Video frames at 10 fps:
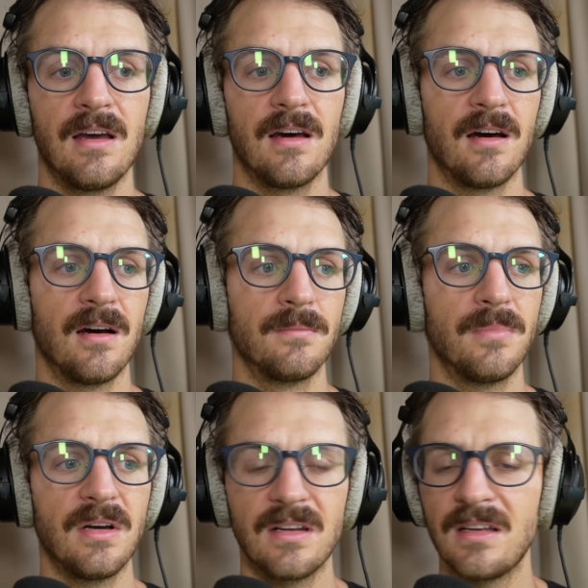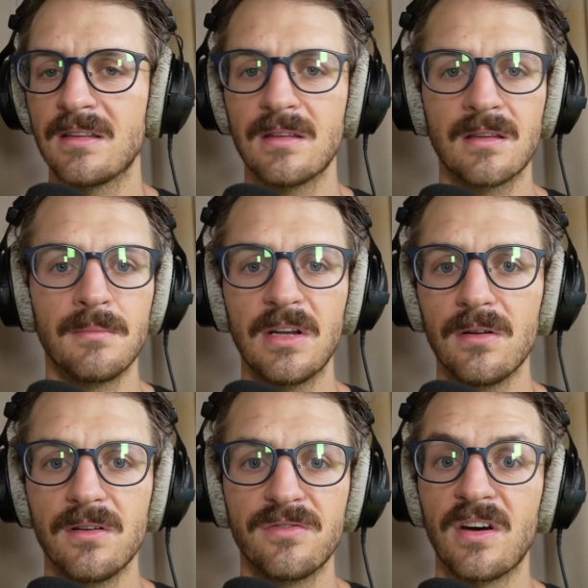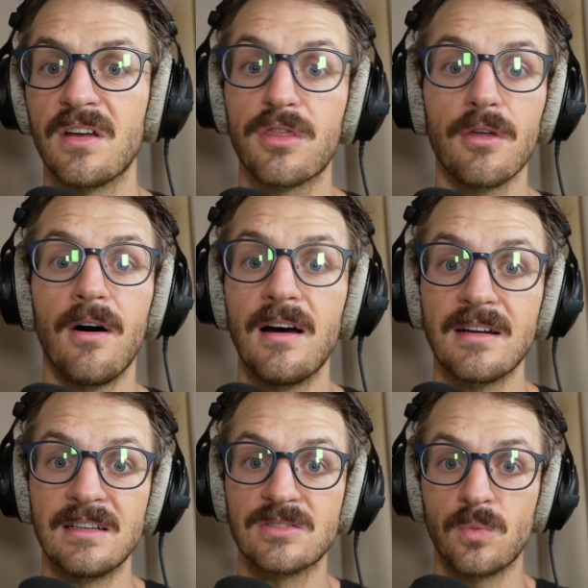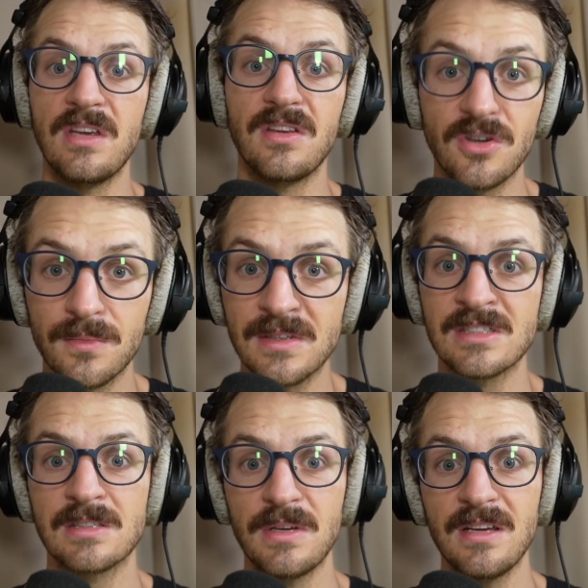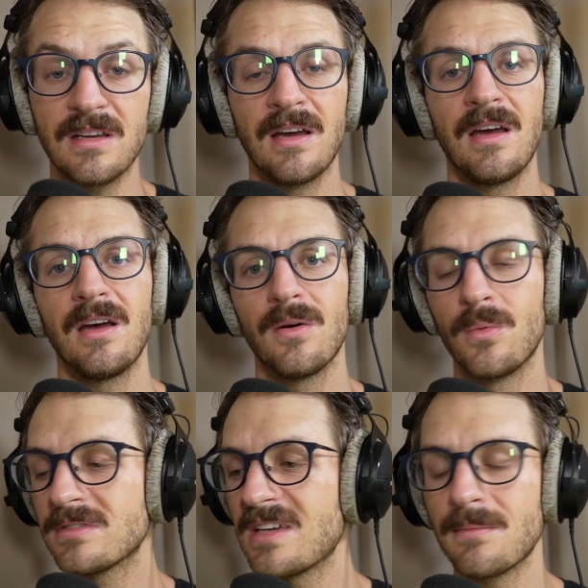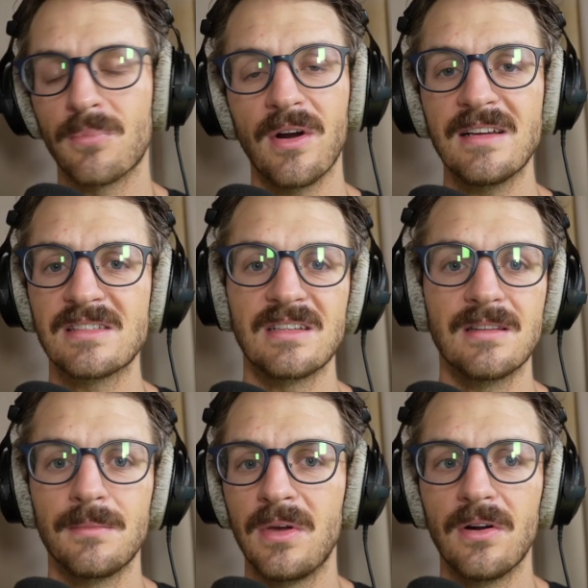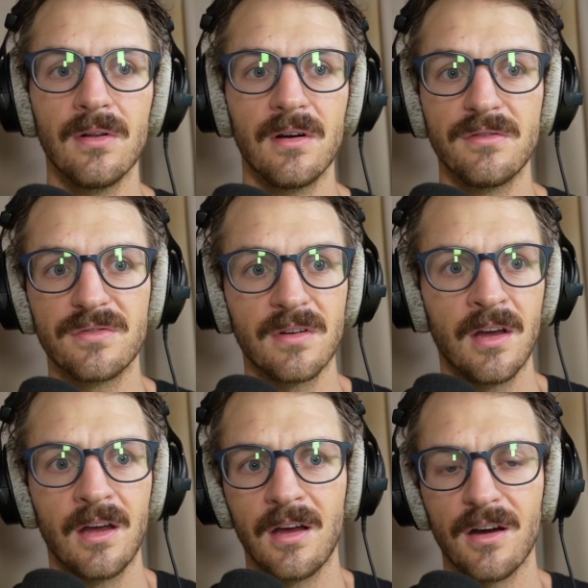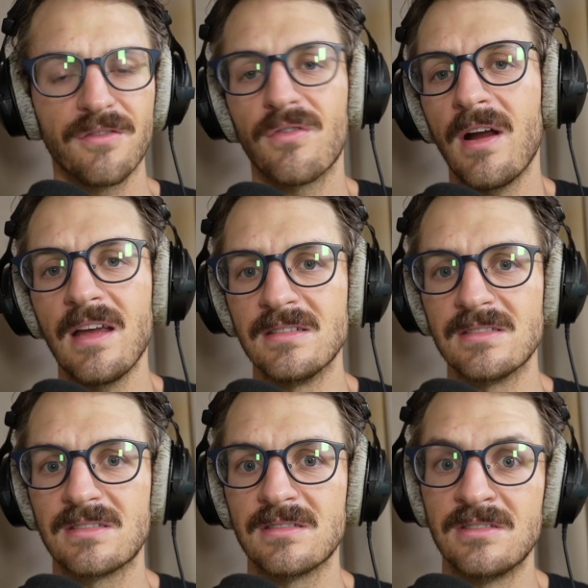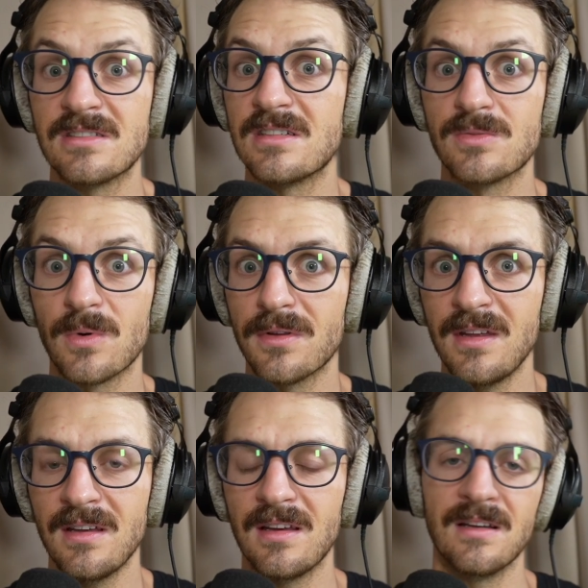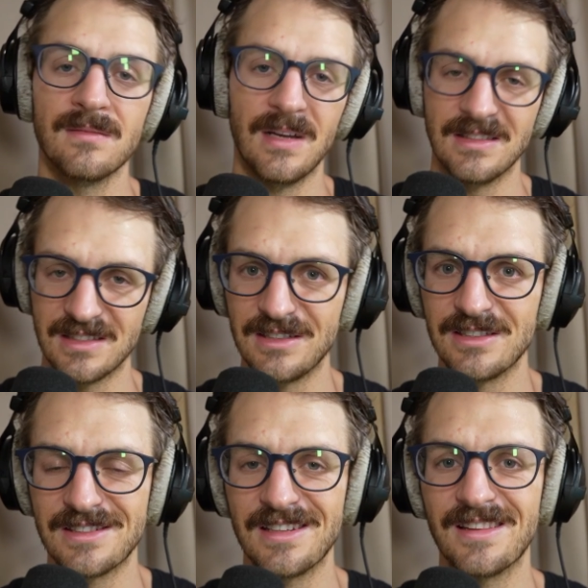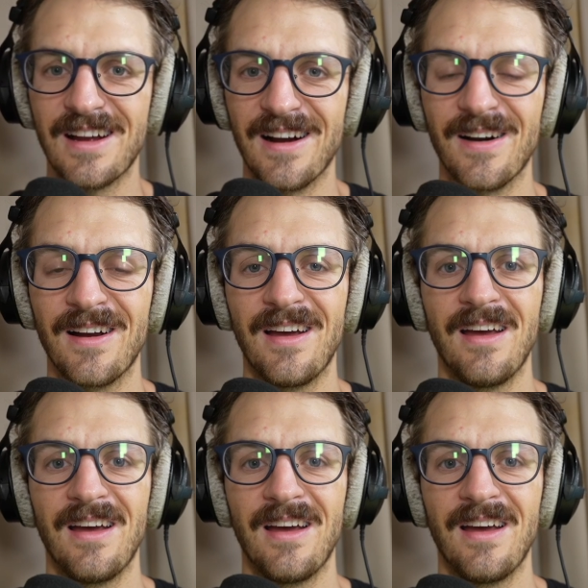Um, but in the middle of a thought, as we humans speak, we'll take breaks in the middle of a phrase, just as we're thinking, as I just did there.